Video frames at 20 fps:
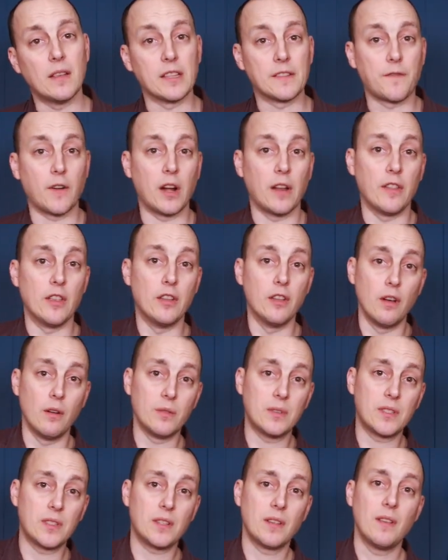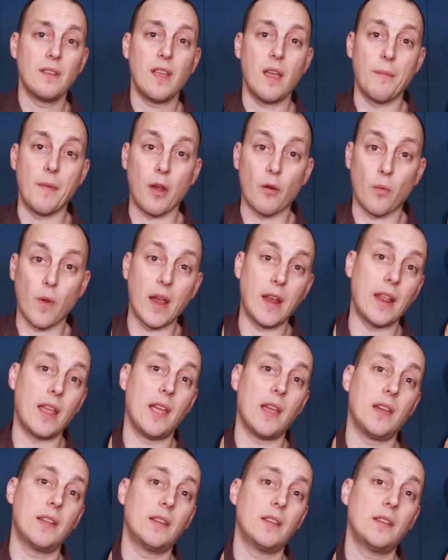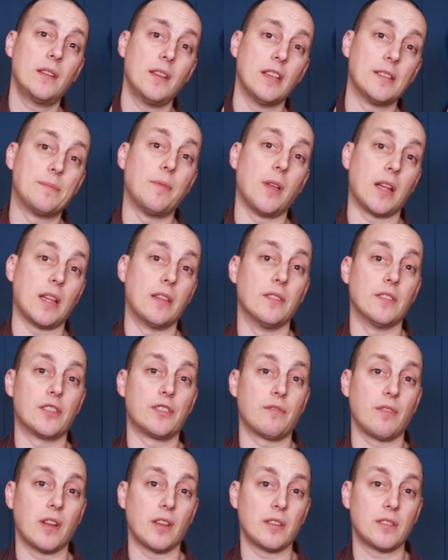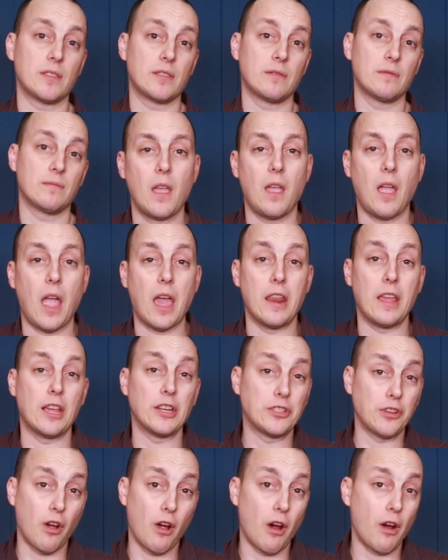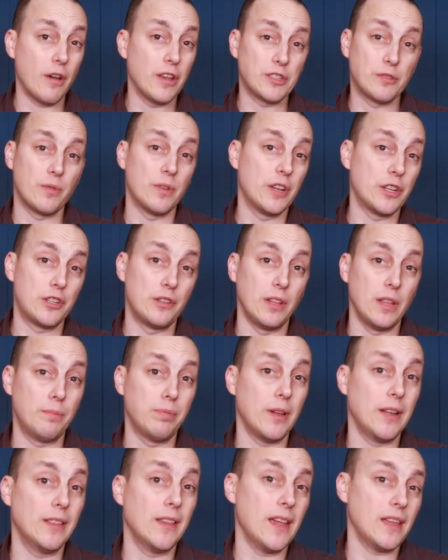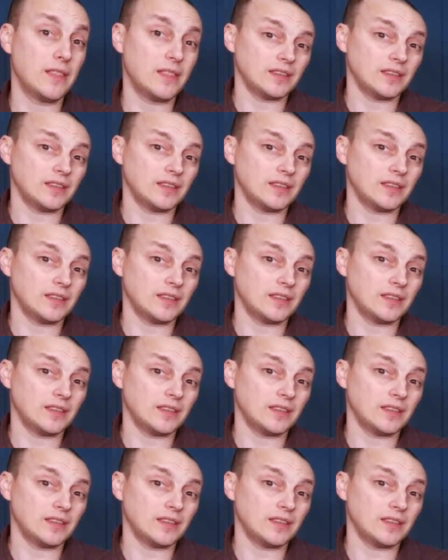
is fretting the notes, and my right hand is plucking the strings. And a guitar is traditionally played like